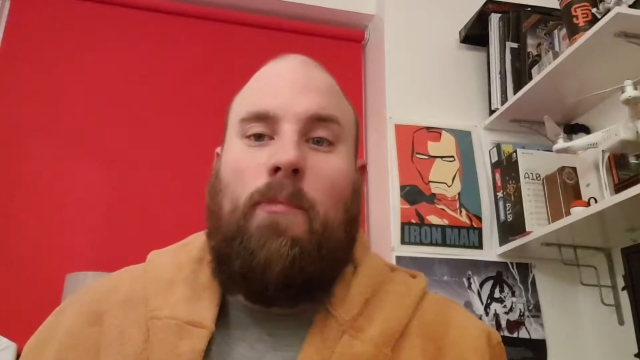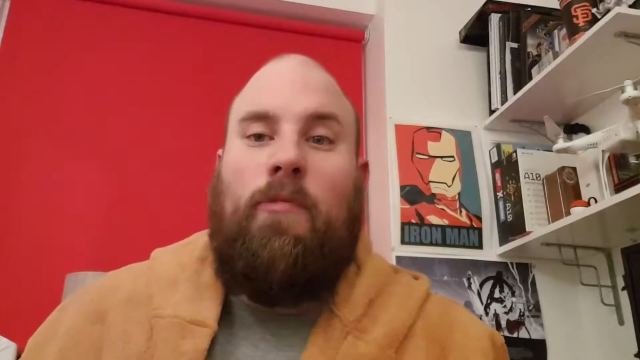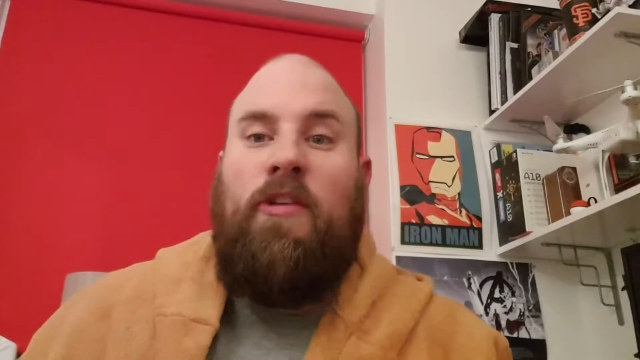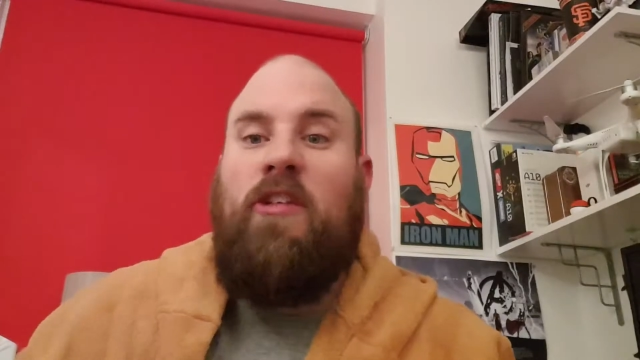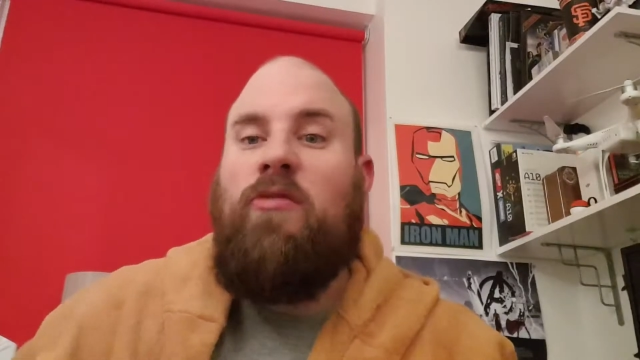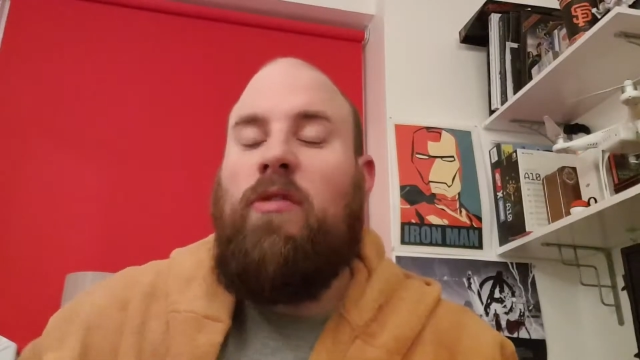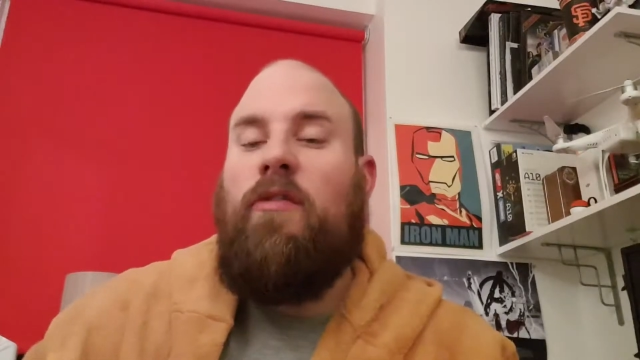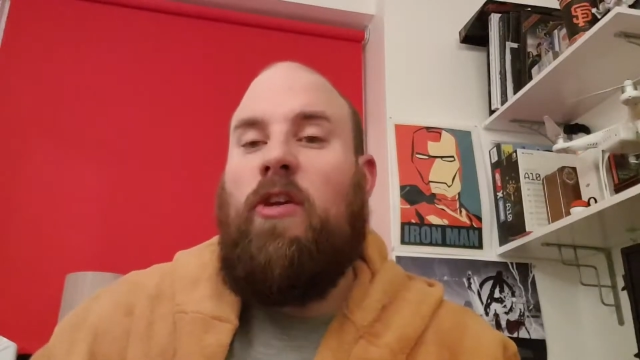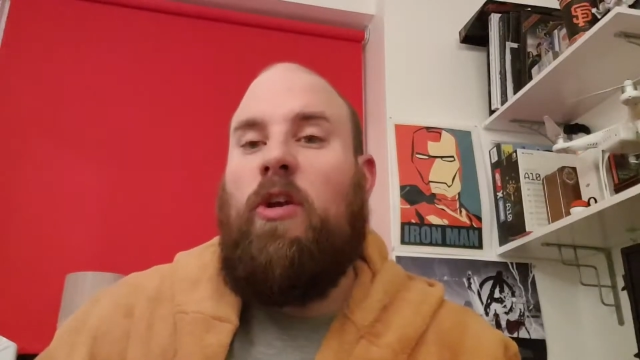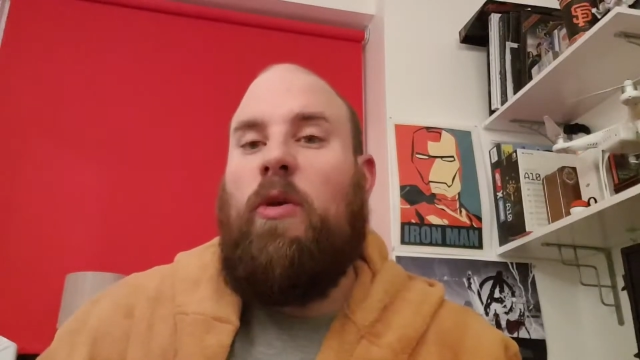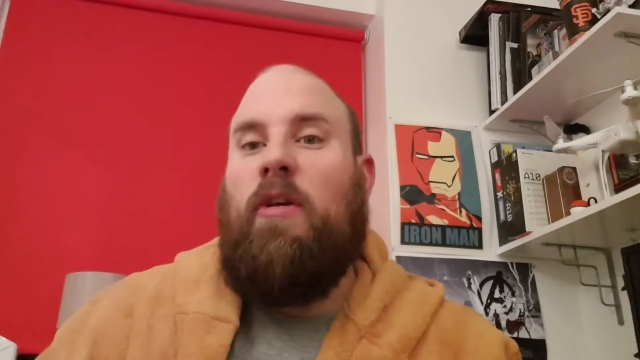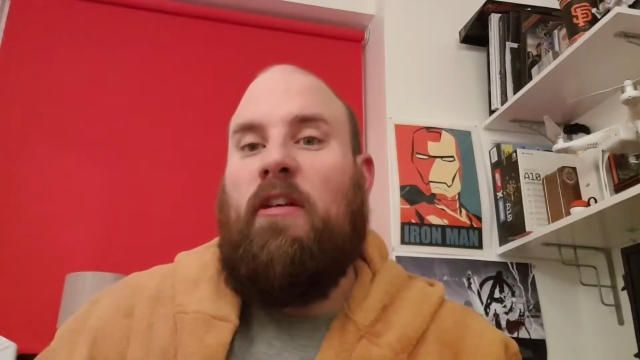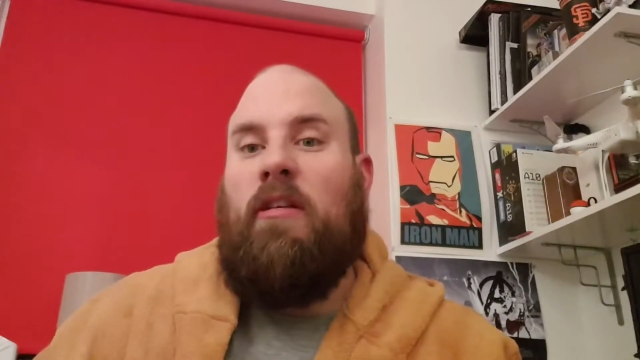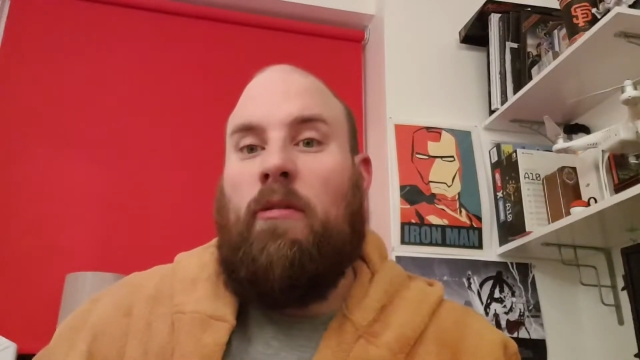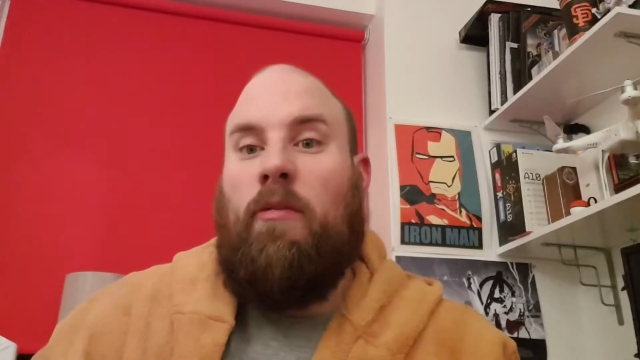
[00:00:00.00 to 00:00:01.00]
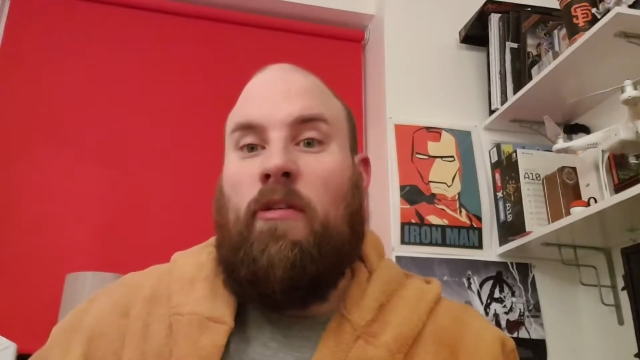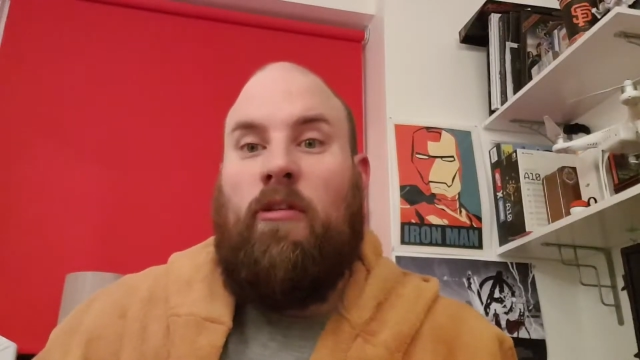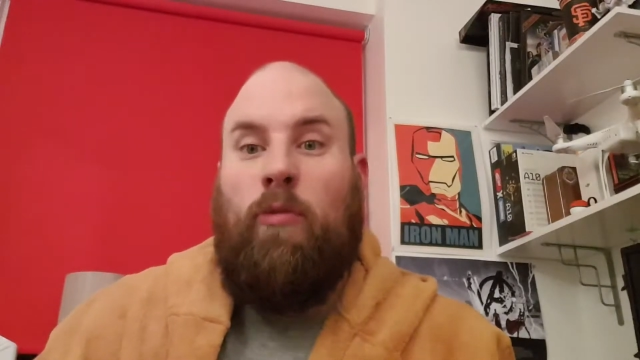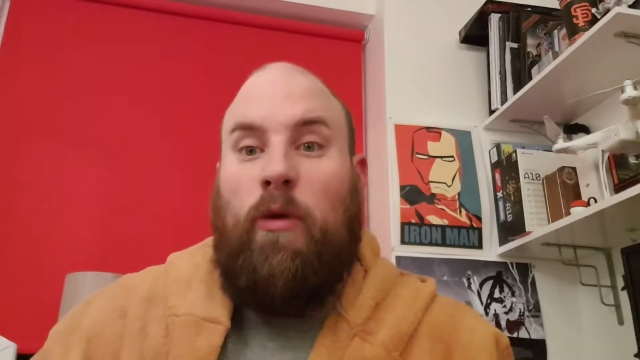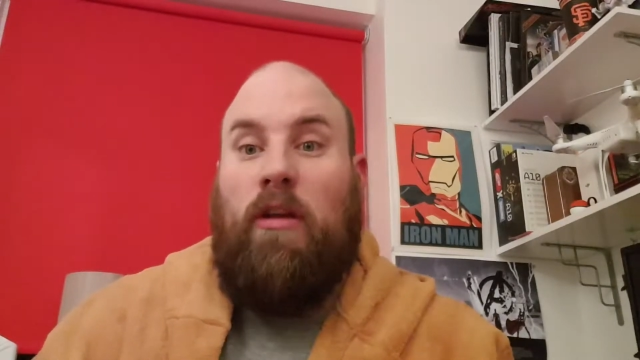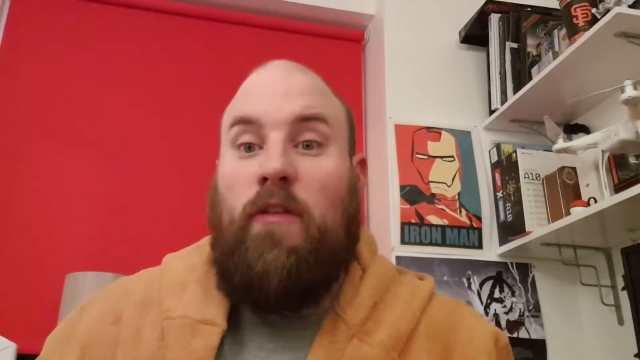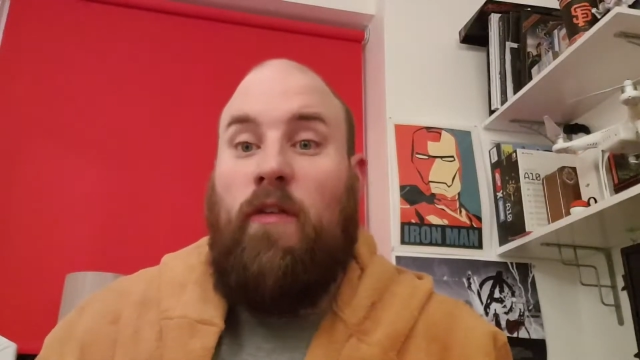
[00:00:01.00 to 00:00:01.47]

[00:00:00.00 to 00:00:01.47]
This review is on the Switch